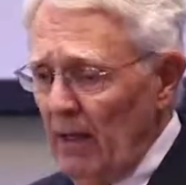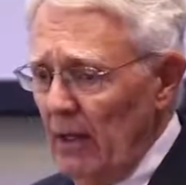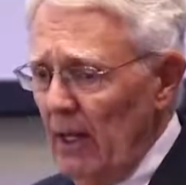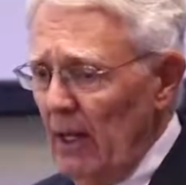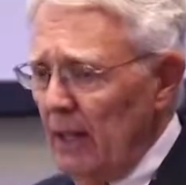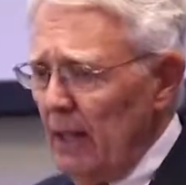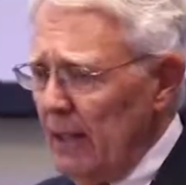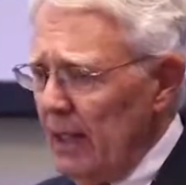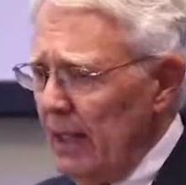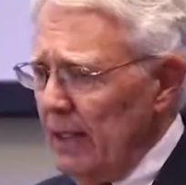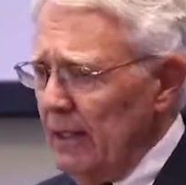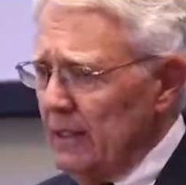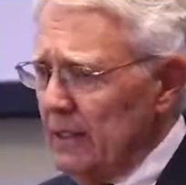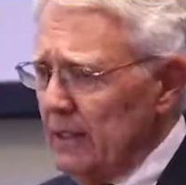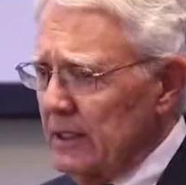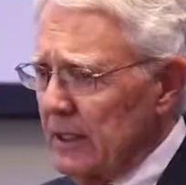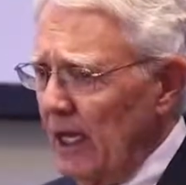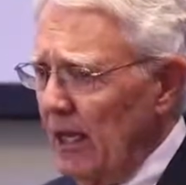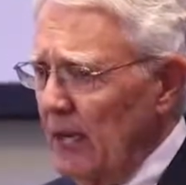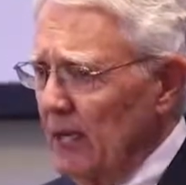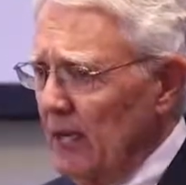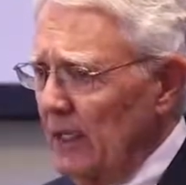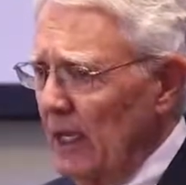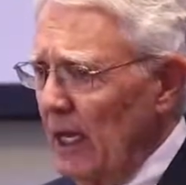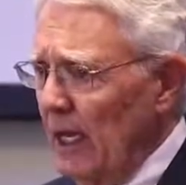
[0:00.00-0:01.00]
At the
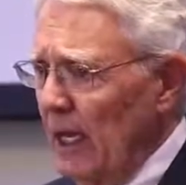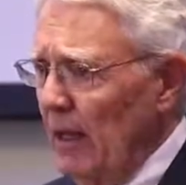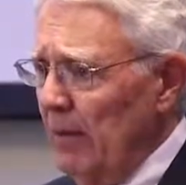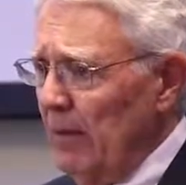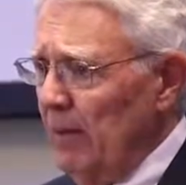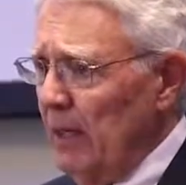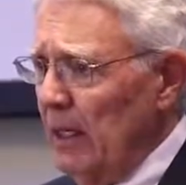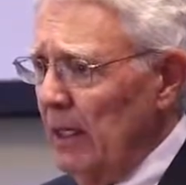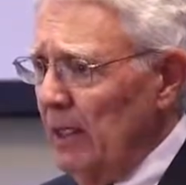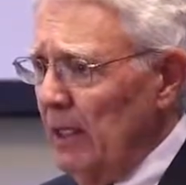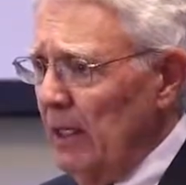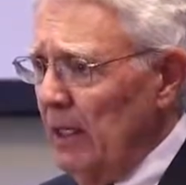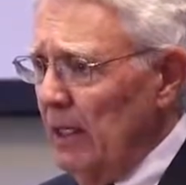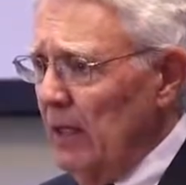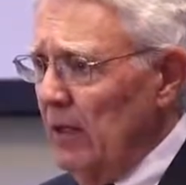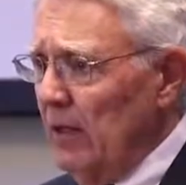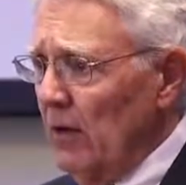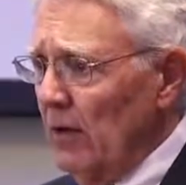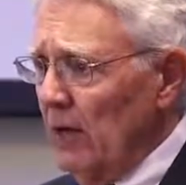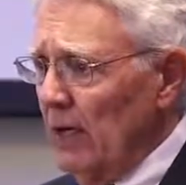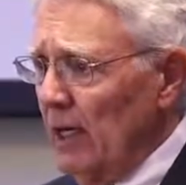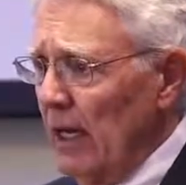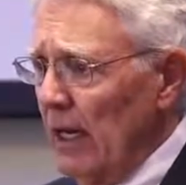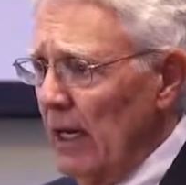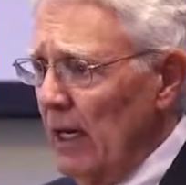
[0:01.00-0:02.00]
same time, they did
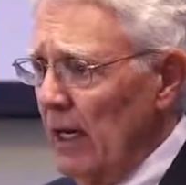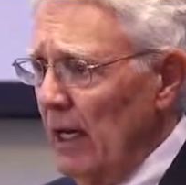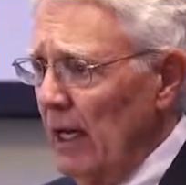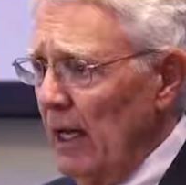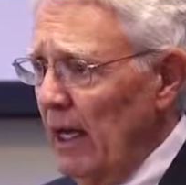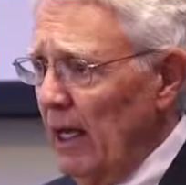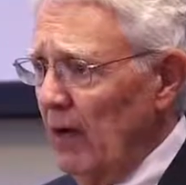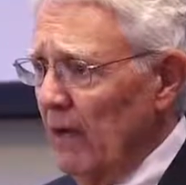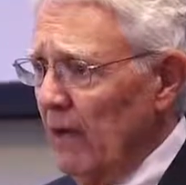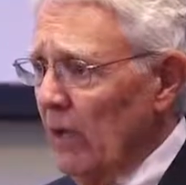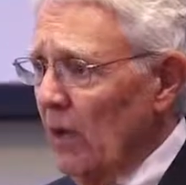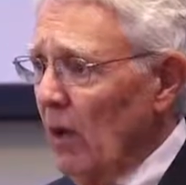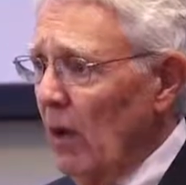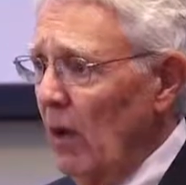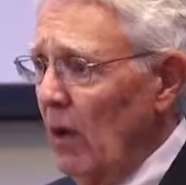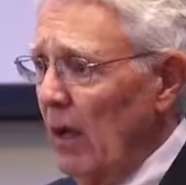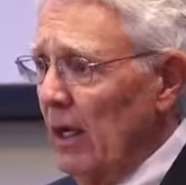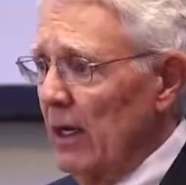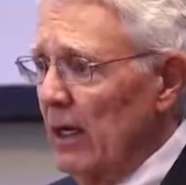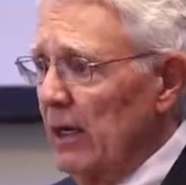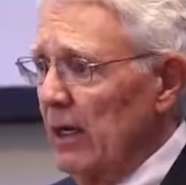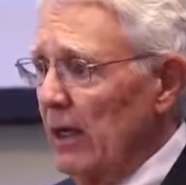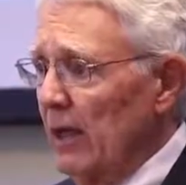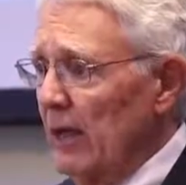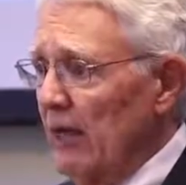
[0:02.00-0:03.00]
look at a lot of
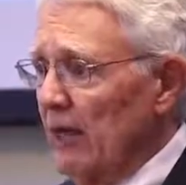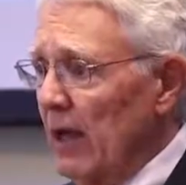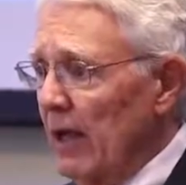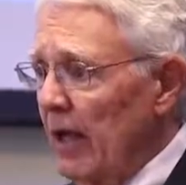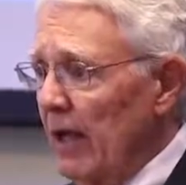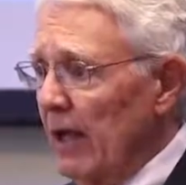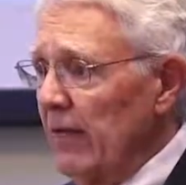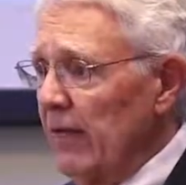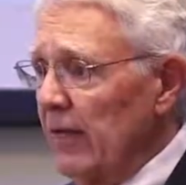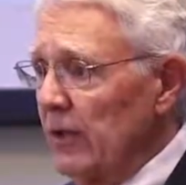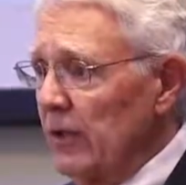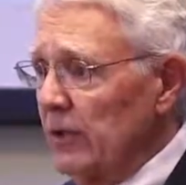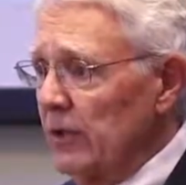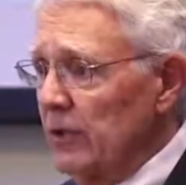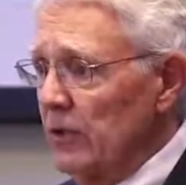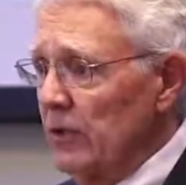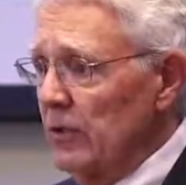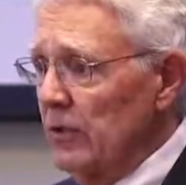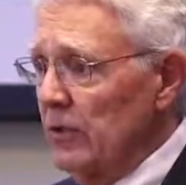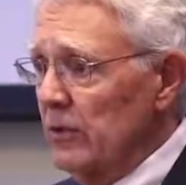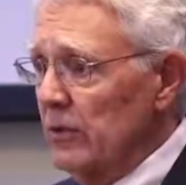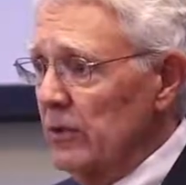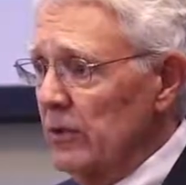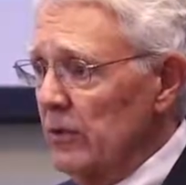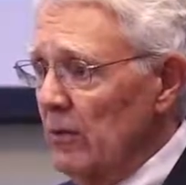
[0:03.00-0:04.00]
quality of life
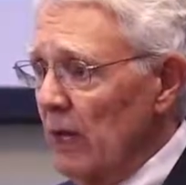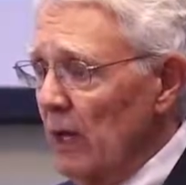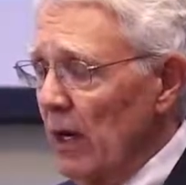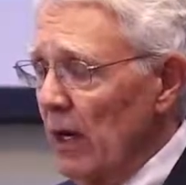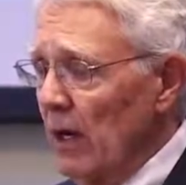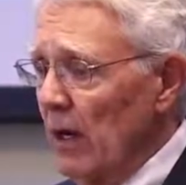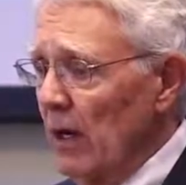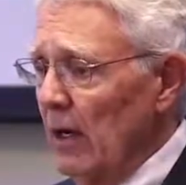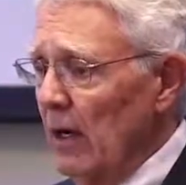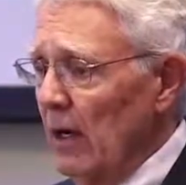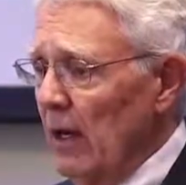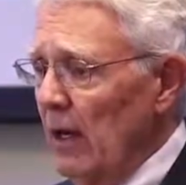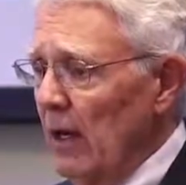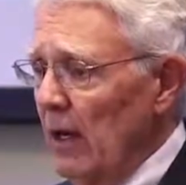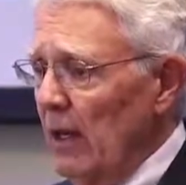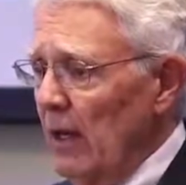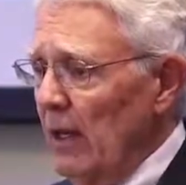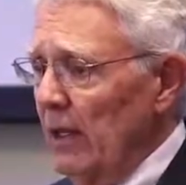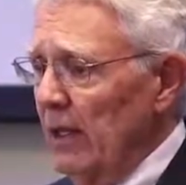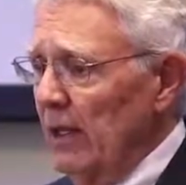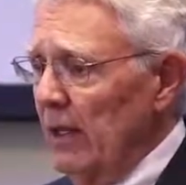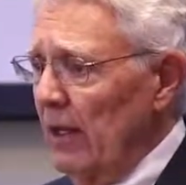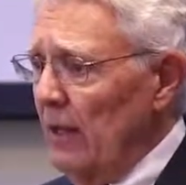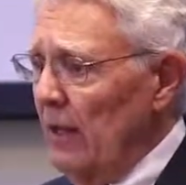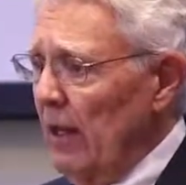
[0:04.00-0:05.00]
issues where
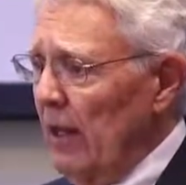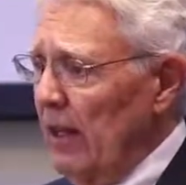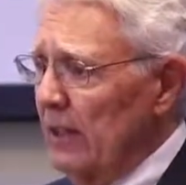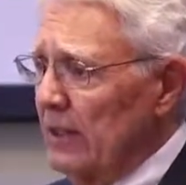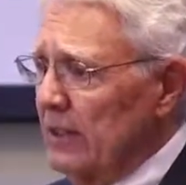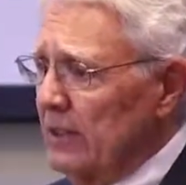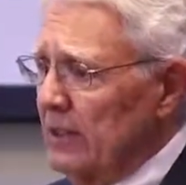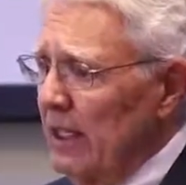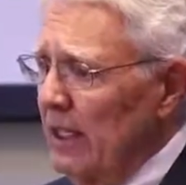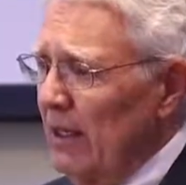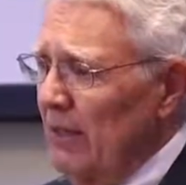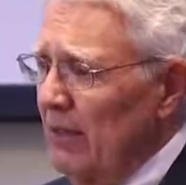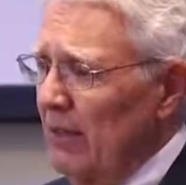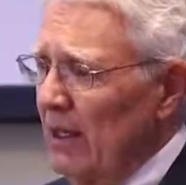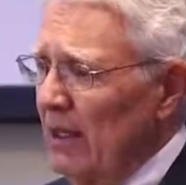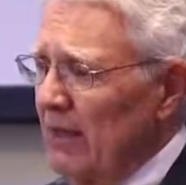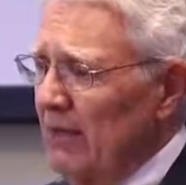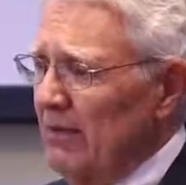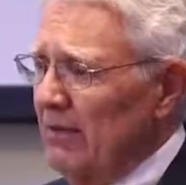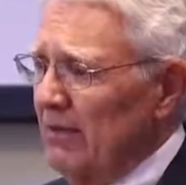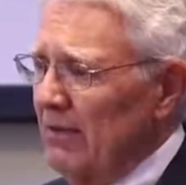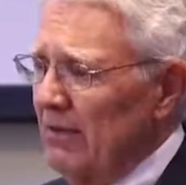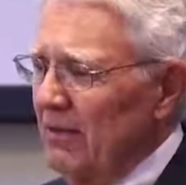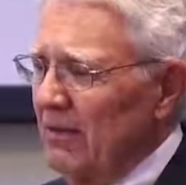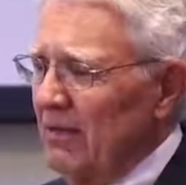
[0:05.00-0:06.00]
they wanted to see,
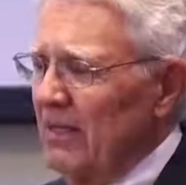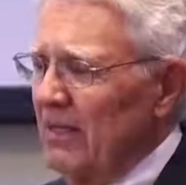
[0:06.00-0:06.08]
well,